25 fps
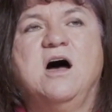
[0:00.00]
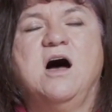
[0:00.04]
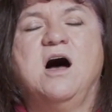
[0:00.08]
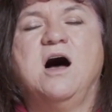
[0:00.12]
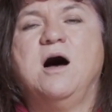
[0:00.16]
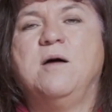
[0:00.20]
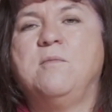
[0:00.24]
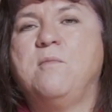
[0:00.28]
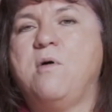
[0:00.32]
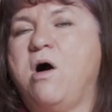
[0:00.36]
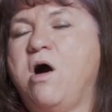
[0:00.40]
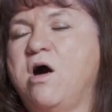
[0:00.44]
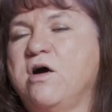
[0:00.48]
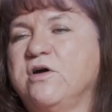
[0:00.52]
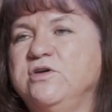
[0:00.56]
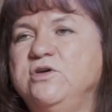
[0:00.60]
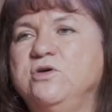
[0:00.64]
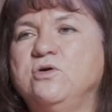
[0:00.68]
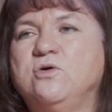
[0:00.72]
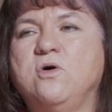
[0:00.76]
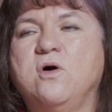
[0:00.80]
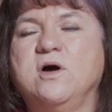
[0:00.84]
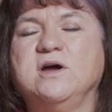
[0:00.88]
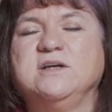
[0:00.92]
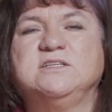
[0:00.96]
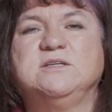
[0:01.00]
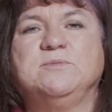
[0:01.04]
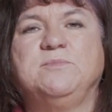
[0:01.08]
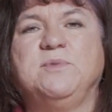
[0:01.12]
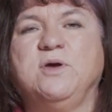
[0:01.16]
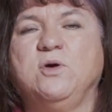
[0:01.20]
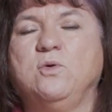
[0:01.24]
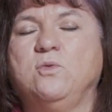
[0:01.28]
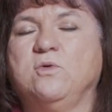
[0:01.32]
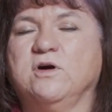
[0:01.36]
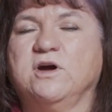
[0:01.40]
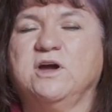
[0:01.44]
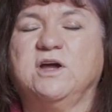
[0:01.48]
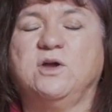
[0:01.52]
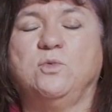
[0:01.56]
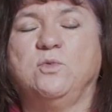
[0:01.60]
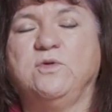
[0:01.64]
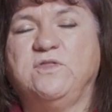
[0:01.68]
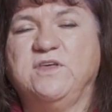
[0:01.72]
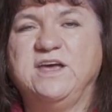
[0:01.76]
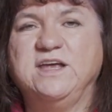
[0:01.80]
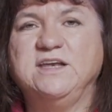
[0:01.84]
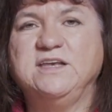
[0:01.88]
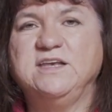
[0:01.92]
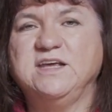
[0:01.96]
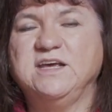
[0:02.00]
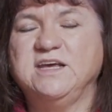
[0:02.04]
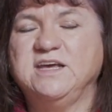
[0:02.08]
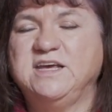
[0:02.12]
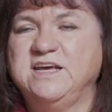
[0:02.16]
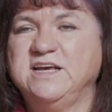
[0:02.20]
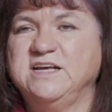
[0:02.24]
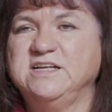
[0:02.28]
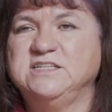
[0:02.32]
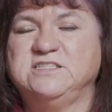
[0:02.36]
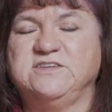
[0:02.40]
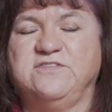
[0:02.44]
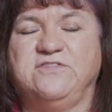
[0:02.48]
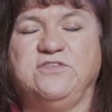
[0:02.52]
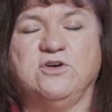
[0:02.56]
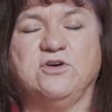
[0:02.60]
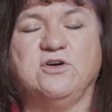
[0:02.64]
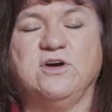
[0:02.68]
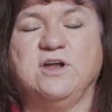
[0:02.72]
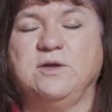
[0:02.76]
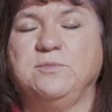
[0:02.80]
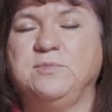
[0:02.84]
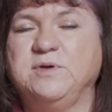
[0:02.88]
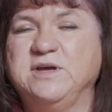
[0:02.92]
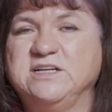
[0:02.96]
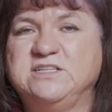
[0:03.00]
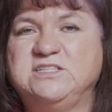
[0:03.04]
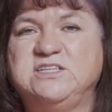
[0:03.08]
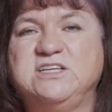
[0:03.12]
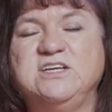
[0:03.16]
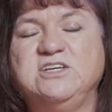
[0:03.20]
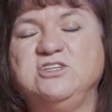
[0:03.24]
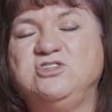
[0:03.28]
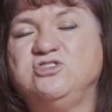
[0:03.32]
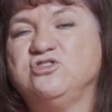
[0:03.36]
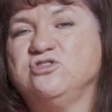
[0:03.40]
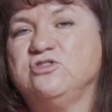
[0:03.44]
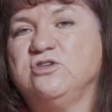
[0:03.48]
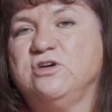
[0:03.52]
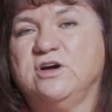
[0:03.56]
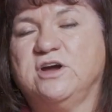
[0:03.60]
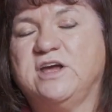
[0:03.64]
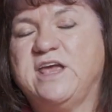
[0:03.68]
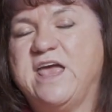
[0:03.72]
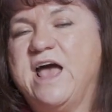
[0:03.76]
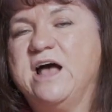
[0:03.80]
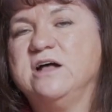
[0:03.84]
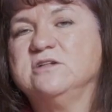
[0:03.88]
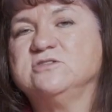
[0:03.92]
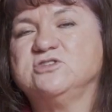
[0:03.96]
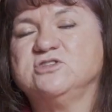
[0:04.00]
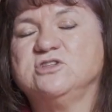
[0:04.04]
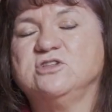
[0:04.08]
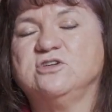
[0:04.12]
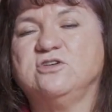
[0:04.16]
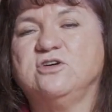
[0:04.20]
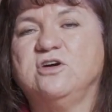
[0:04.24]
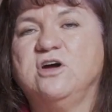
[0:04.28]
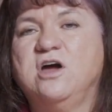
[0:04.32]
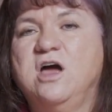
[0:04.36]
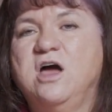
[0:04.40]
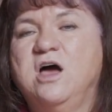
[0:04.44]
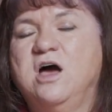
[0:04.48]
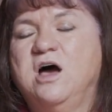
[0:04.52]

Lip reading: Are you going to be working with Indian kids if you're going to be a teacher or a counselor?